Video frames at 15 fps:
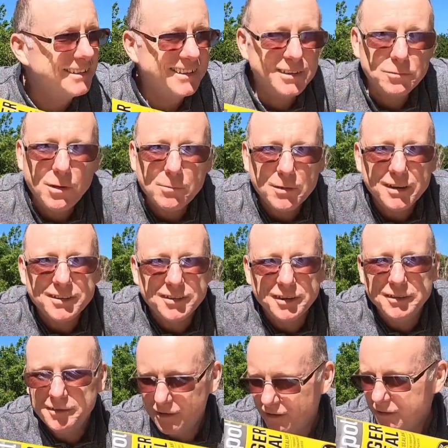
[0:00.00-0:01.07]
That's what I'm going
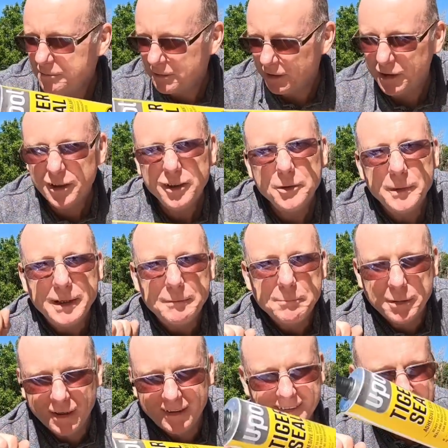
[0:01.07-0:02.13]
to do. I'm going to glue it in
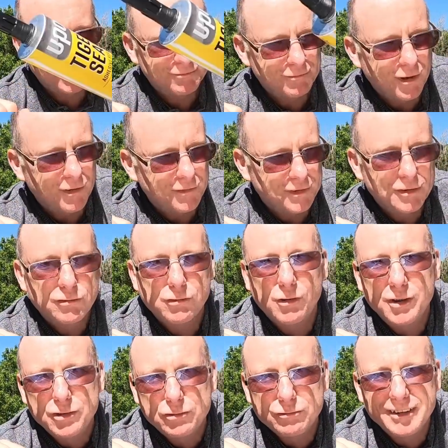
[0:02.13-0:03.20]
place rather than
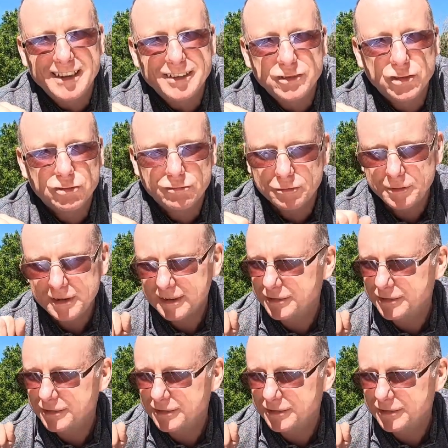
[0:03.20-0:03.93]
try and drill it and screw it,